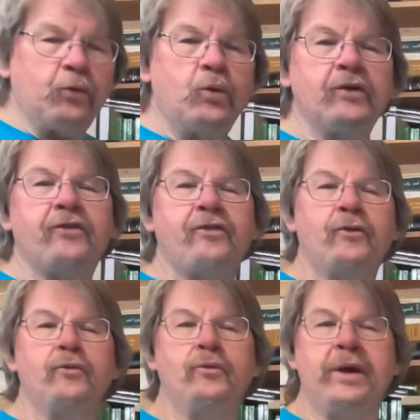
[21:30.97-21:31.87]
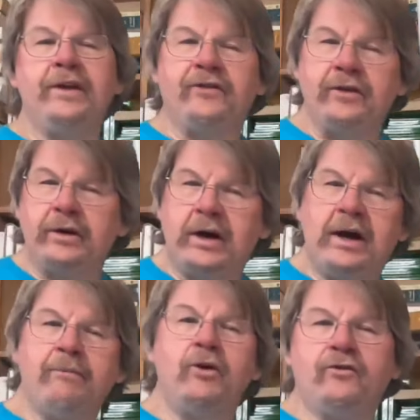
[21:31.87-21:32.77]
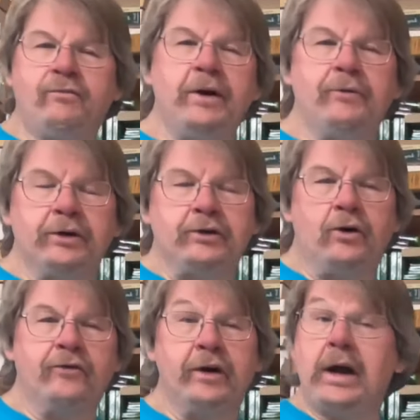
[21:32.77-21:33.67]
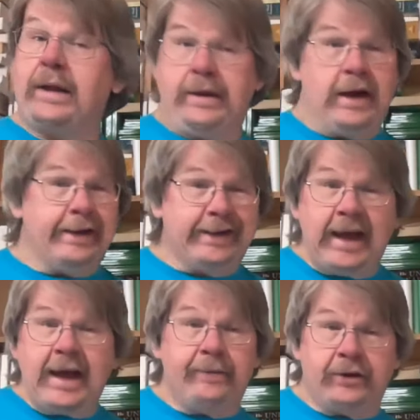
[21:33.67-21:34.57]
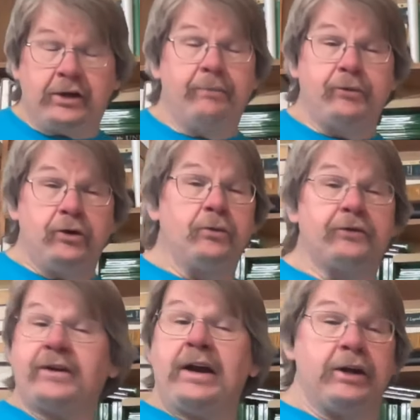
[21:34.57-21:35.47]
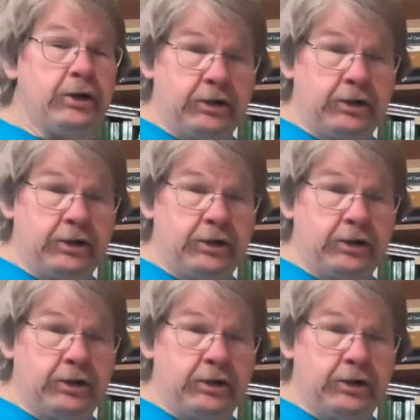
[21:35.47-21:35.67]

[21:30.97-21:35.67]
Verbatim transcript: was the reason I moved my rook over. And again, the computer was saying,